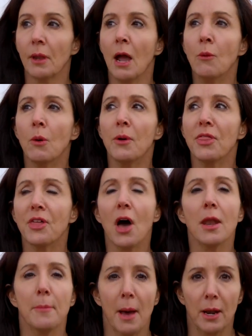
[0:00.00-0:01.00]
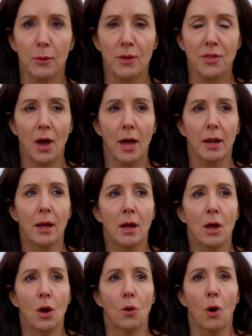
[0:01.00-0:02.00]
And when we thought about it, we thought,
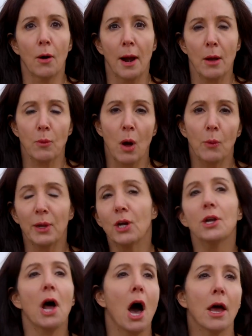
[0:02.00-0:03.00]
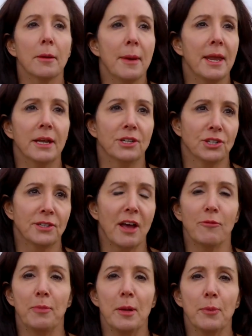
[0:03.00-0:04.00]
all right, well, we could automate it and just
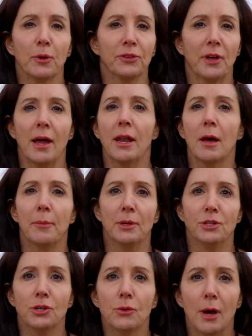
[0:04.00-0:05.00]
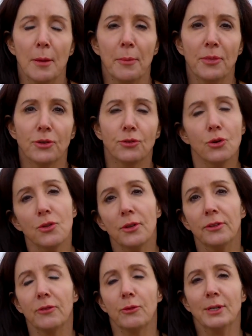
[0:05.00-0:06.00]
have people sign up and do it. But the truth
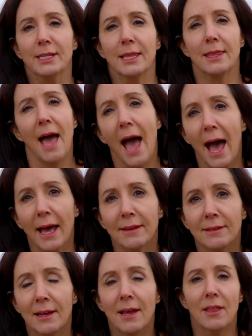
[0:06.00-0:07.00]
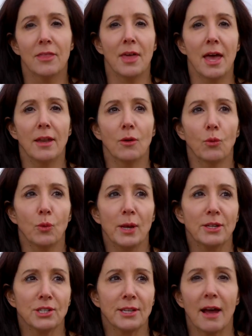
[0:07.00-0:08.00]
is, if we did that, then
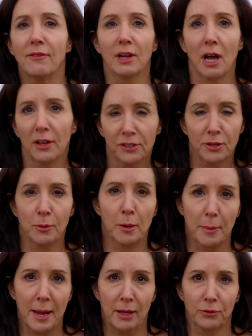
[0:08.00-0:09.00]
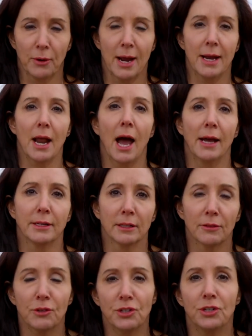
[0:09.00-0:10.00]
we just have a customer base, right? I
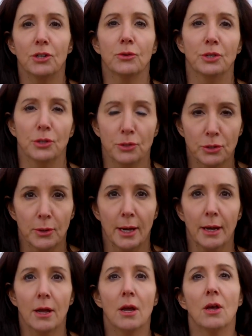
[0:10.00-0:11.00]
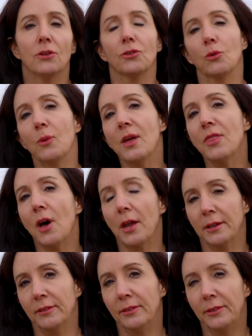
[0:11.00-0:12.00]
deliver it to you and you do it. So we
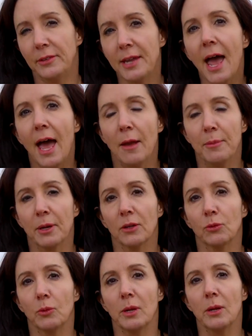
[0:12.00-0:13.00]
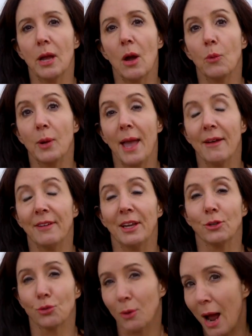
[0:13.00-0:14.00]
thought instead, because we, we have
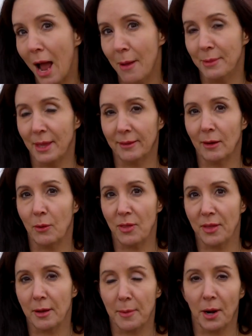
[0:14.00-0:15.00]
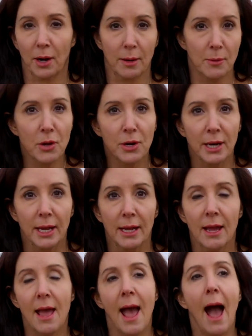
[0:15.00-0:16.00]
a tribe and that's how we think about our
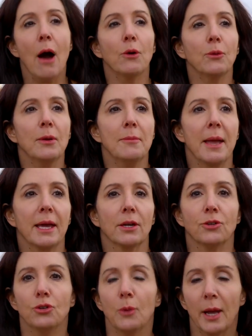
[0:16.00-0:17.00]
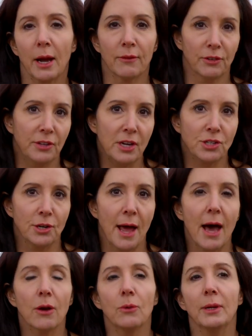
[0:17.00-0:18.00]
community, how do we make it a two-way conversation?
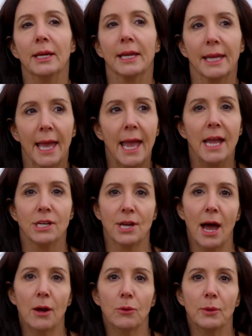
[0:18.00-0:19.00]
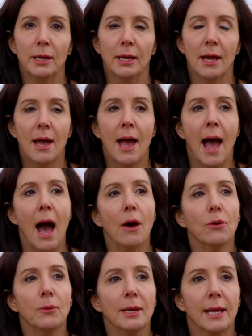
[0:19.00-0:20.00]
How do we engage? How do we,
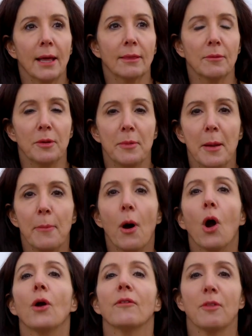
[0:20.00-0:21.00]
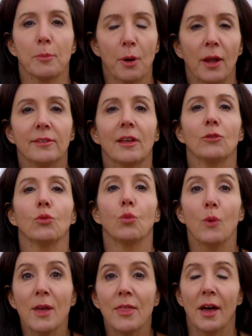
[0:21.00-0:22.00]
how do we get them to be a part of the process
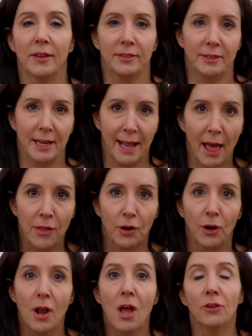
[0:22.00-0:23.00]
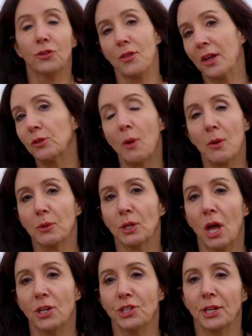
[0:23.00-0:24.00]
with us together? So that's why we're
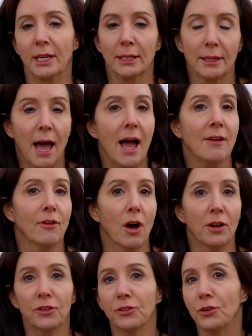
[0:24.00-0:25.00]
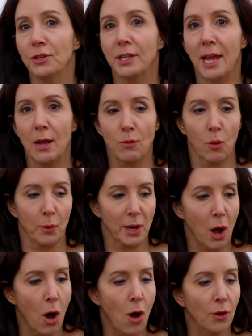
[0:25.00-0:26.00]
launching it live on a certain date where
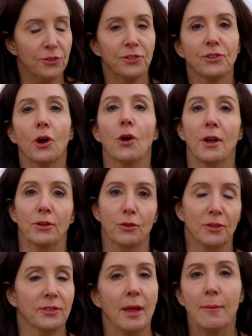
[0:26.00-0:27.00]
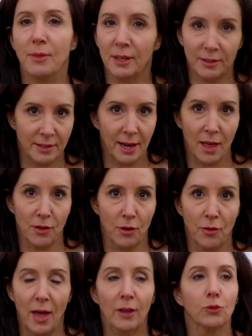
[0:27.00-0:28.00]
we all start and do the same things
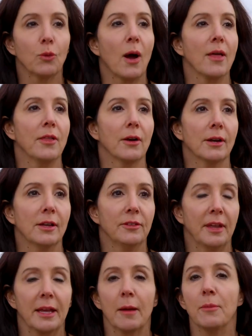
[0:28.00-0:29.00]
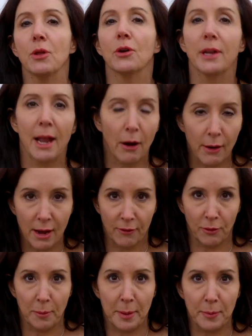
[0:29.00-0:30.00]
together. That's why there is a community area
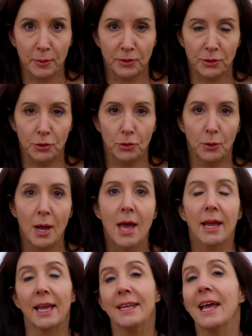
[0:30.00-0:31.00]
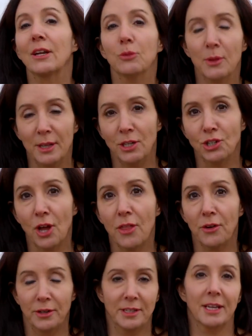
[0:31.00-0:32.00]
for people to connect with each
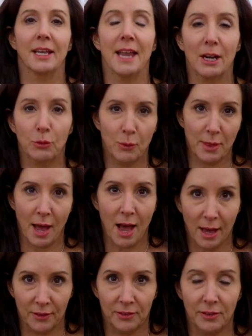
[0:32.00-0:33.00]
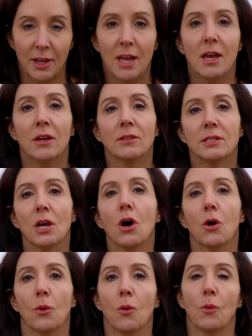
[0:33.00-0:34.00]
other and to connect with us.
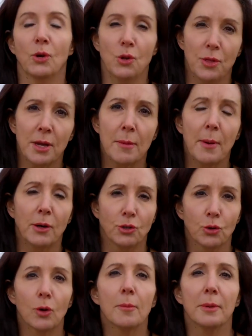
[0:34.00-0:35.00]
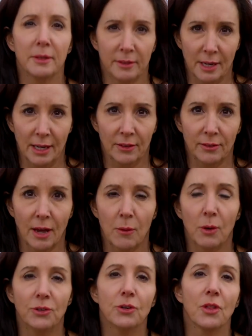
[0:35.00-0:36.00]
So when you think about your business, I
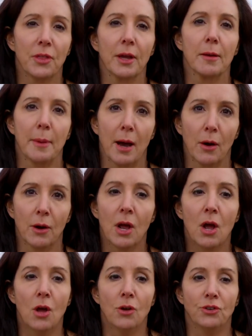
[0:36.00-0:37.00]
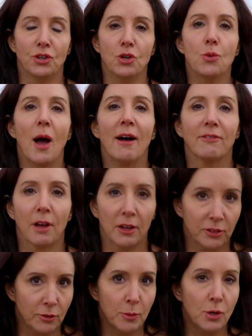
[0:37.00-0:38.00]
want you to think about, do you have
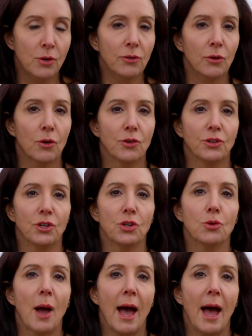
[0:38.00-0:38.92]
customers or do you